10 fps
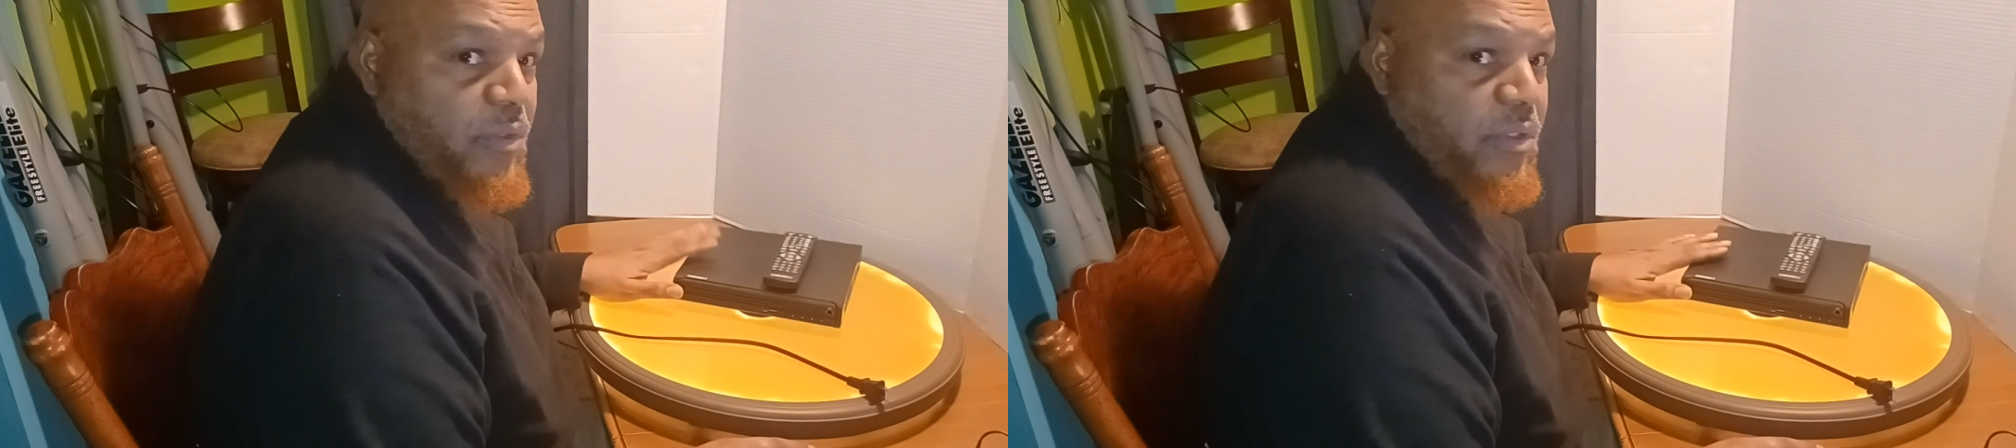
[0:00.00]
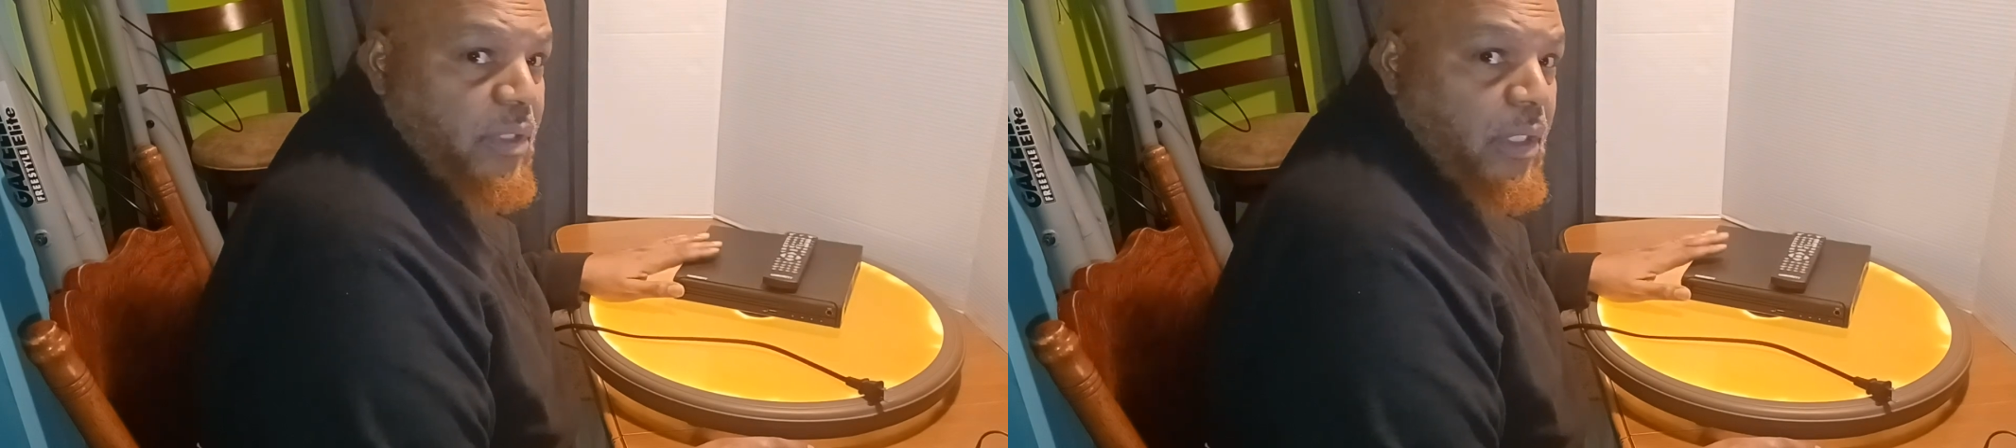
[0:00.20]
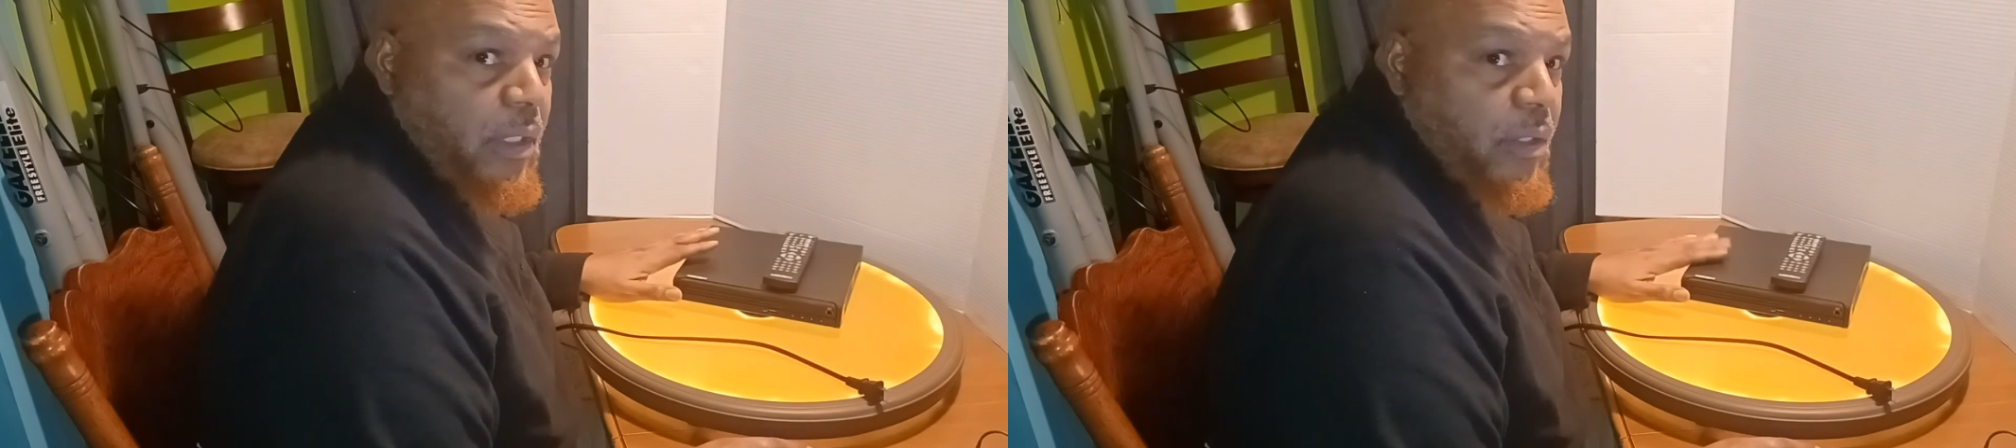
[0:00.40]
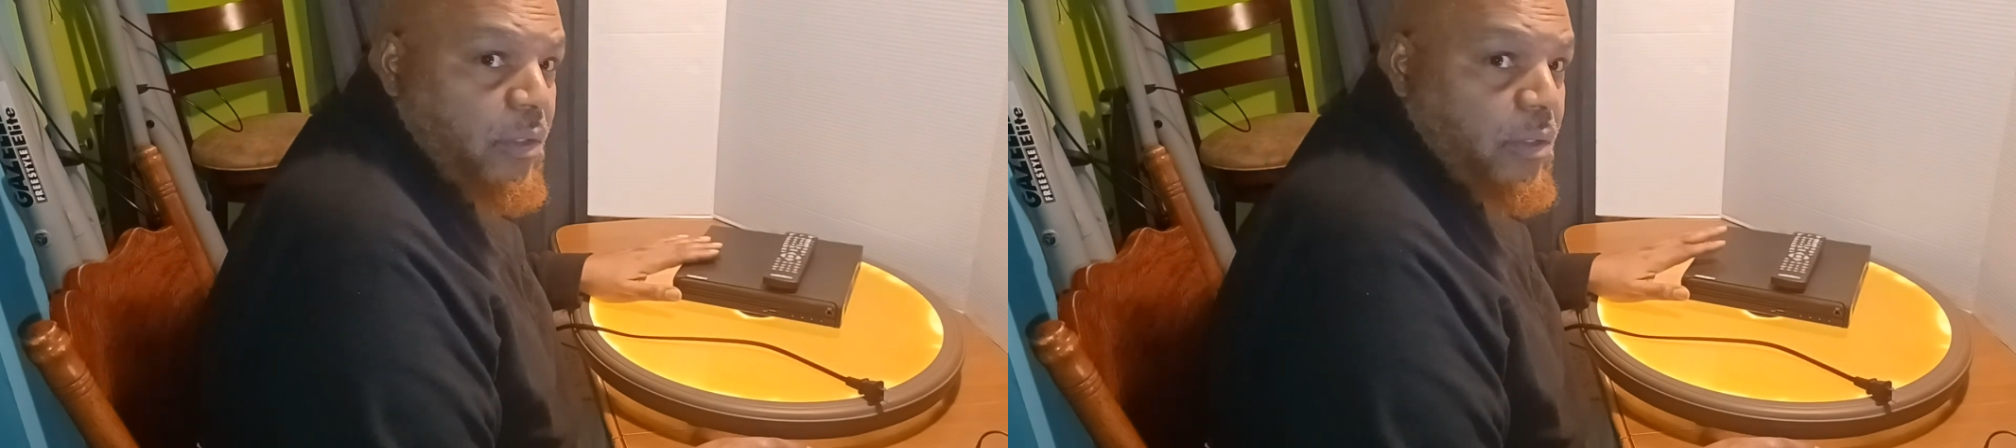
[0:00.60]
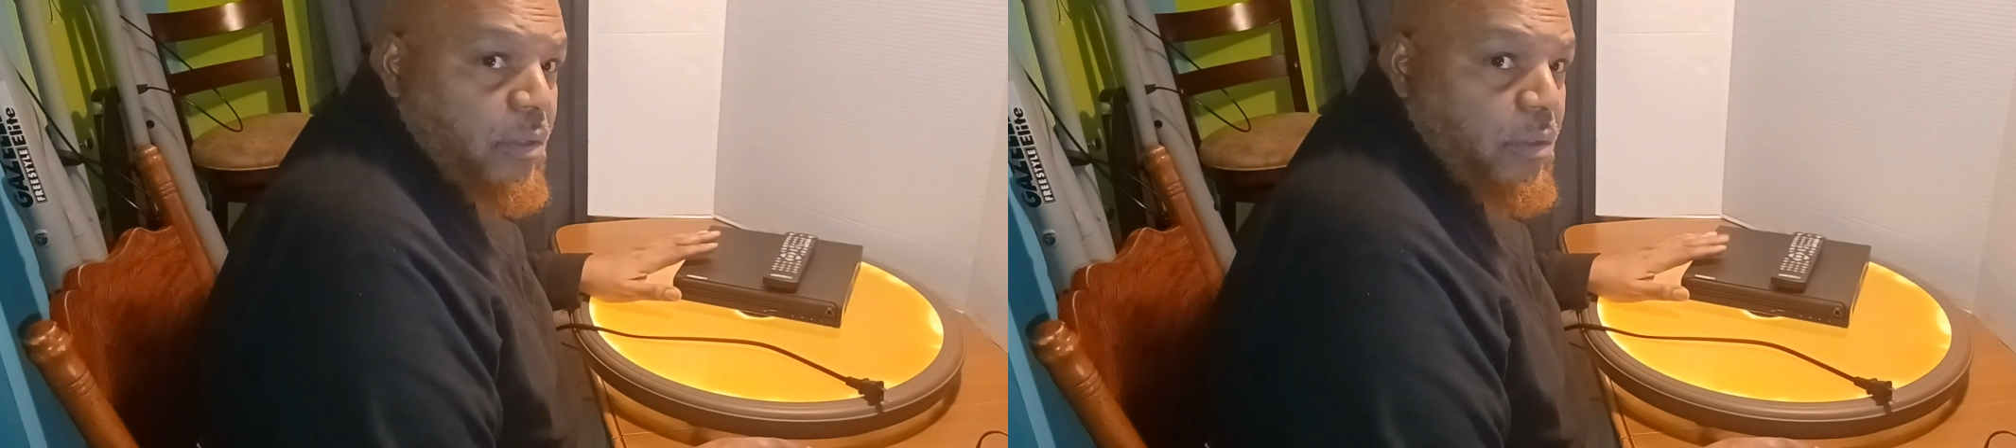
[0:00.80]
see
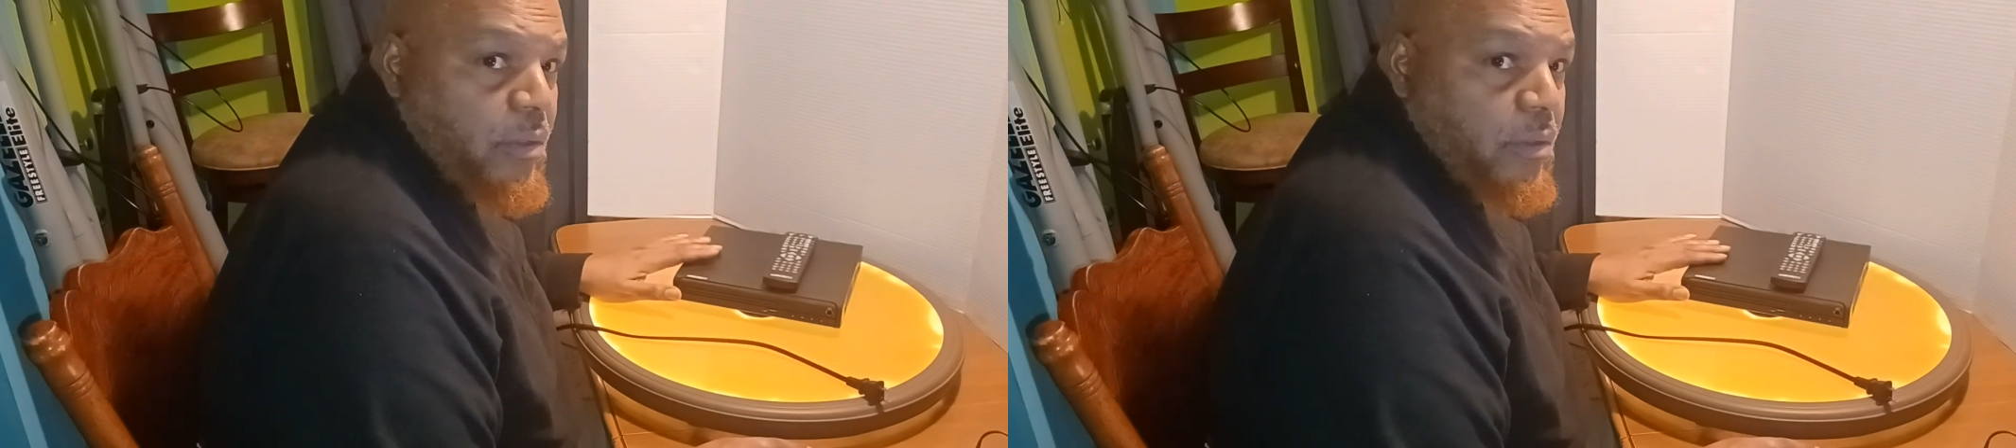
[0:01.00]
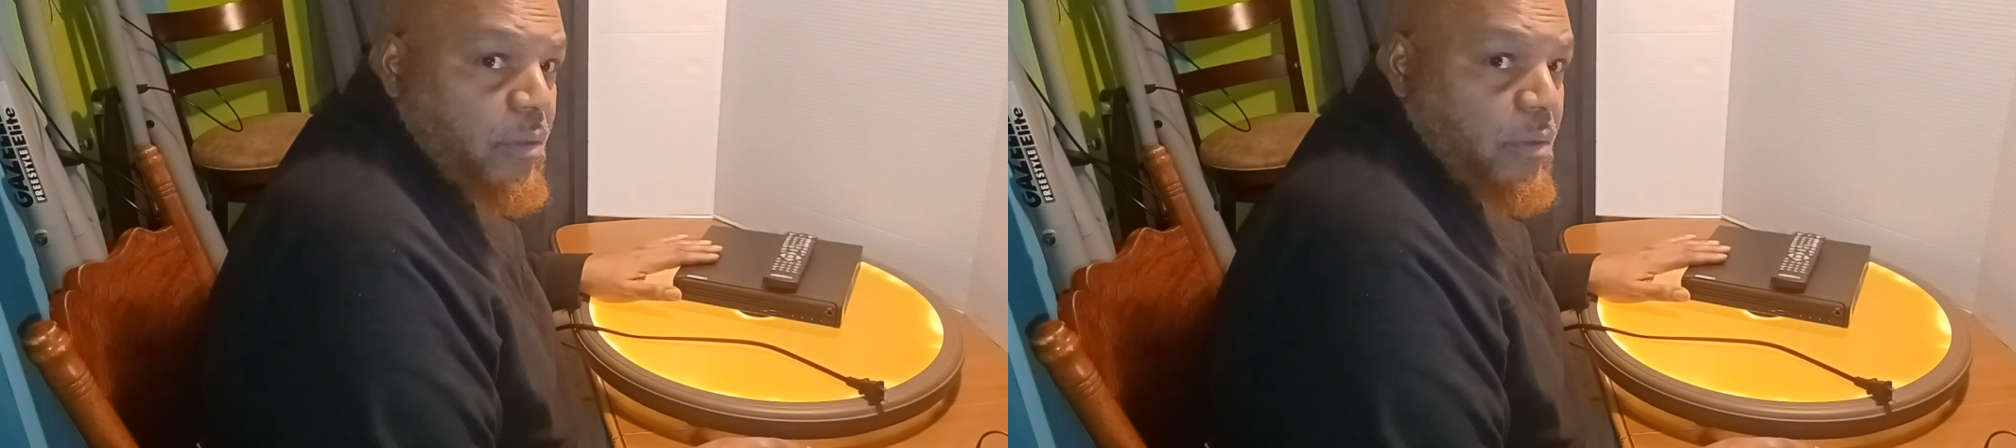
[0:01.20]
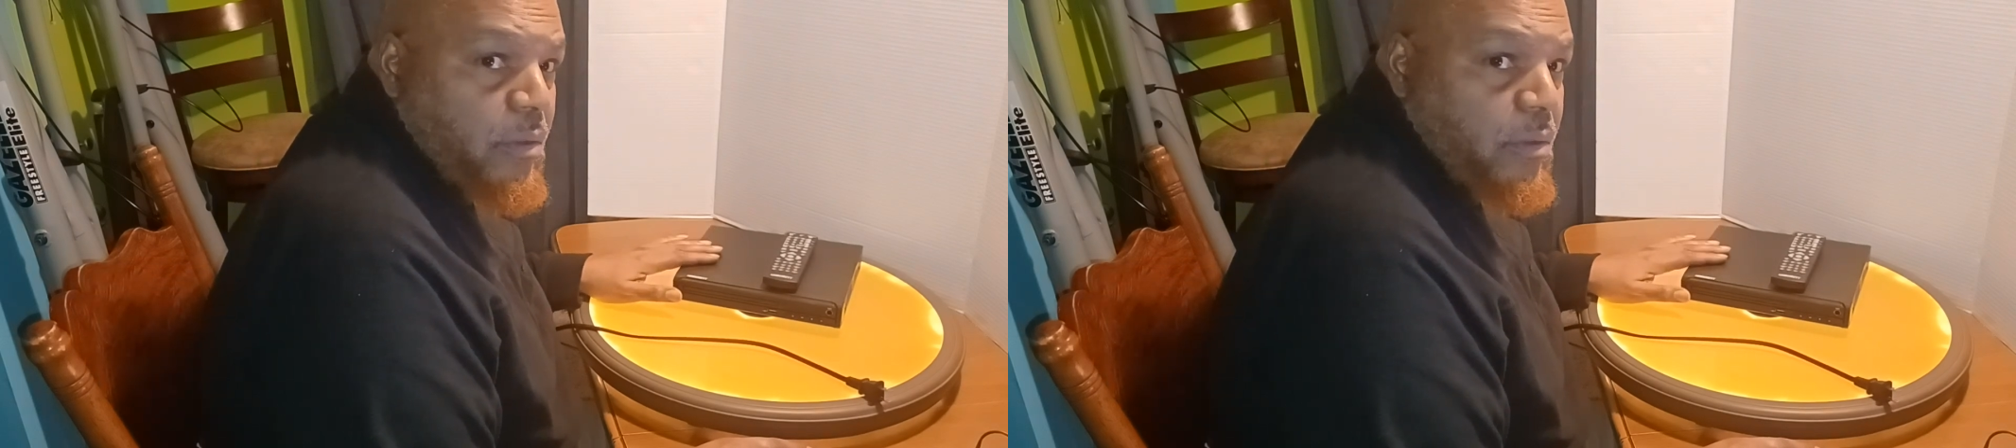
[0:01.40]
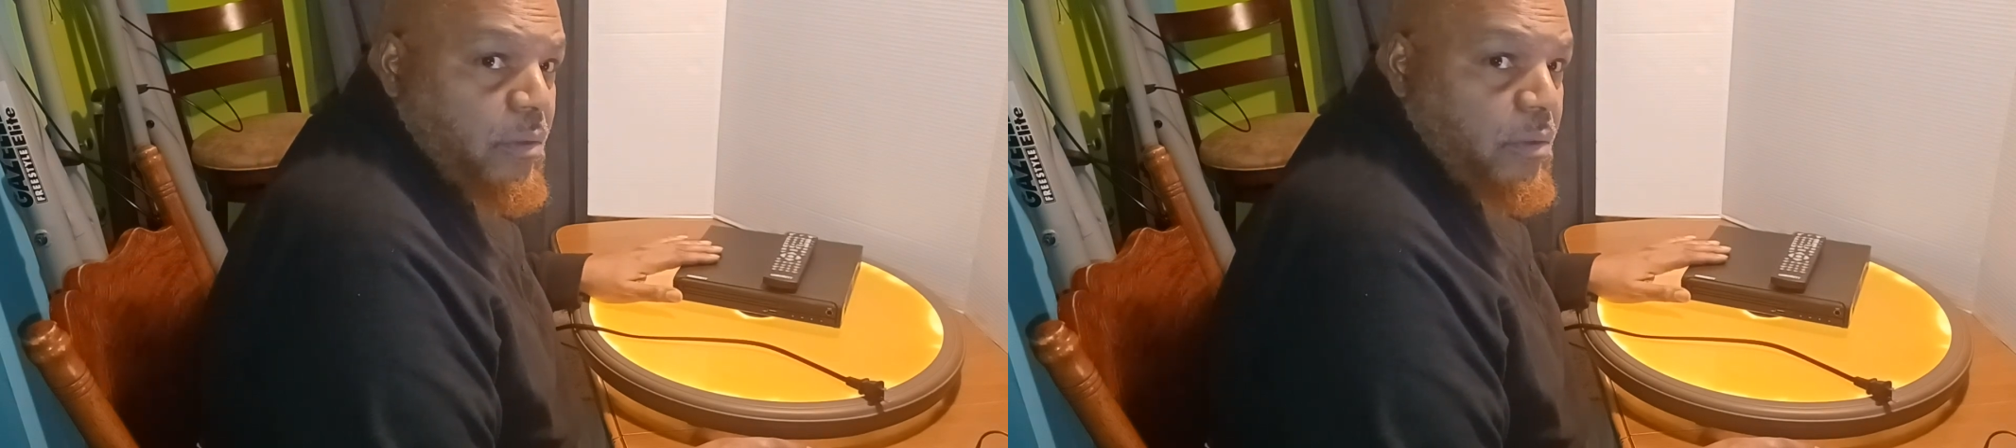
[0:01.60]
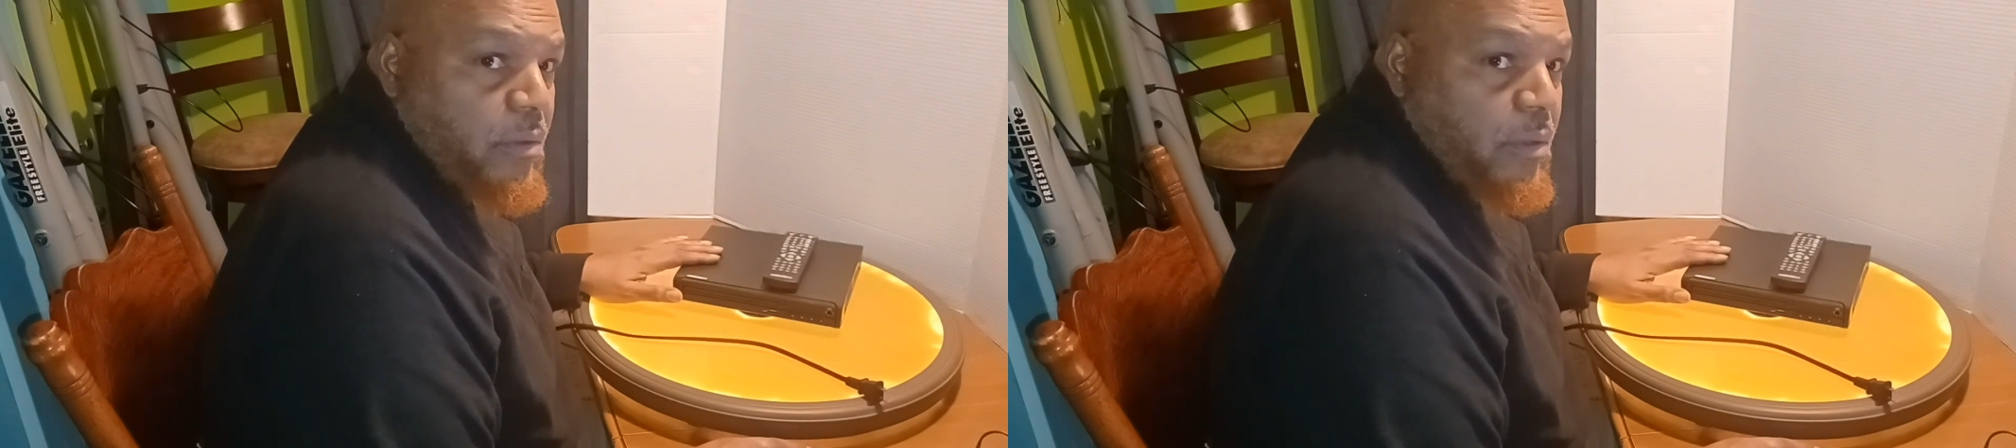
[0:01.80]

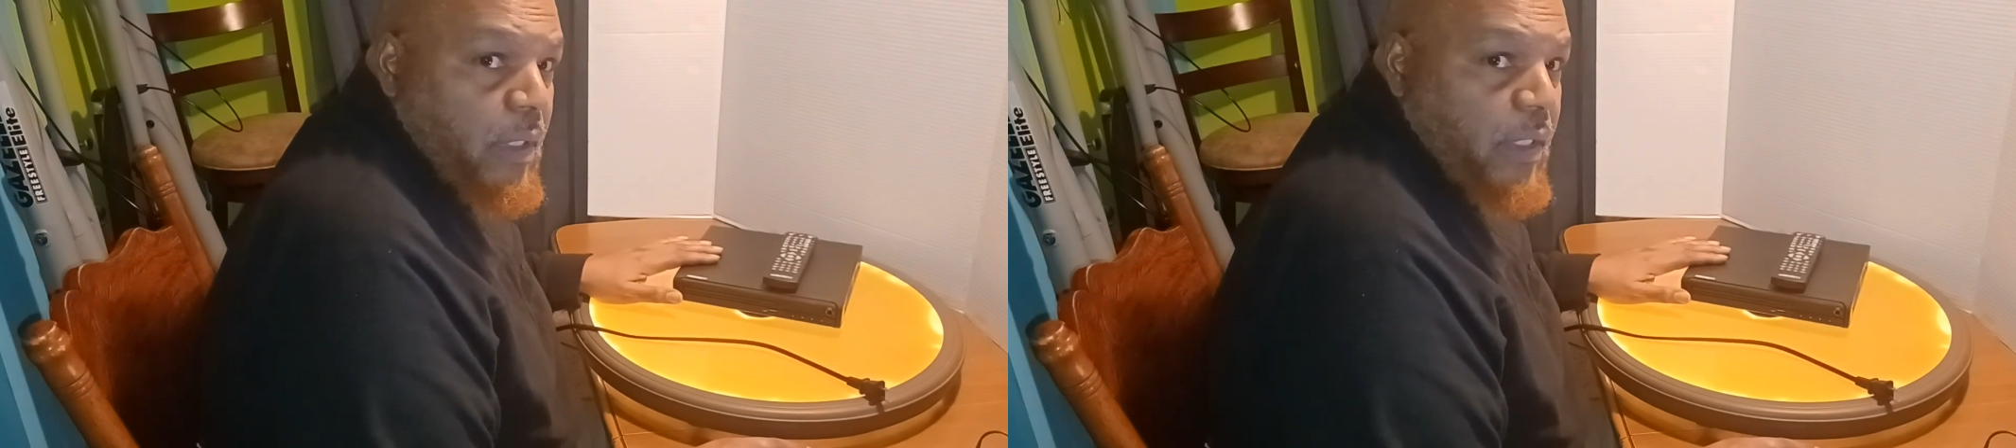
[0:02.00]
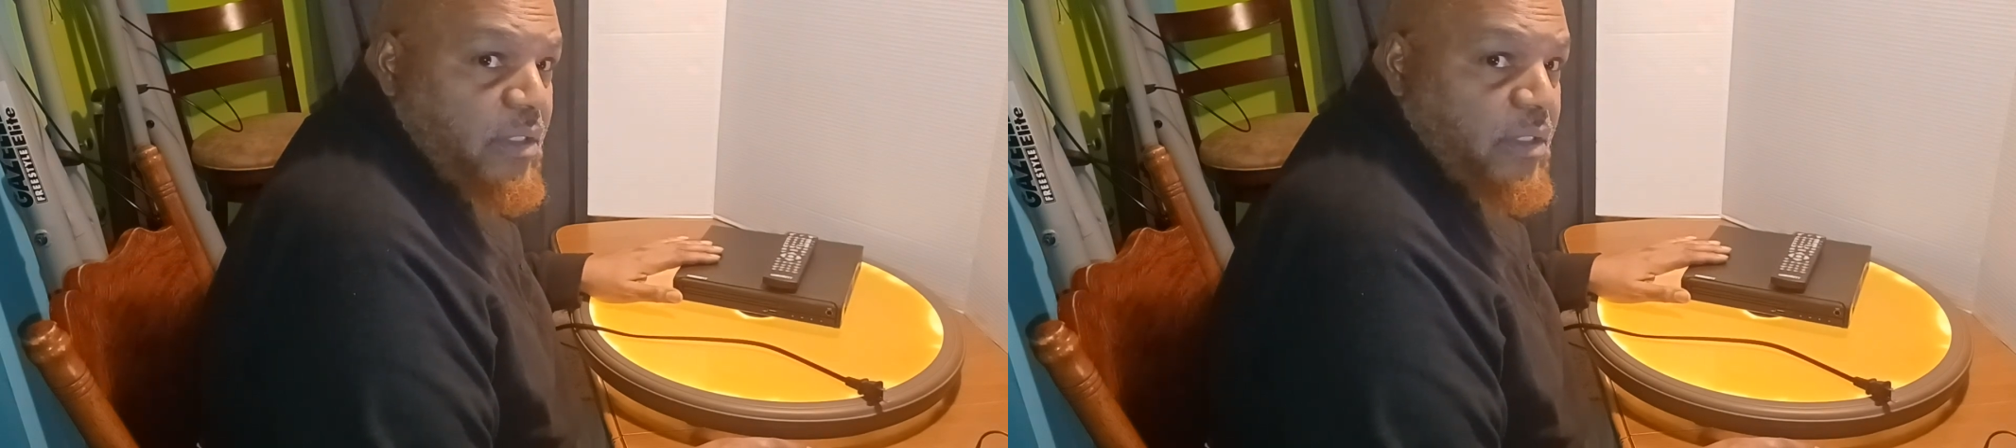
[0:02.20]
it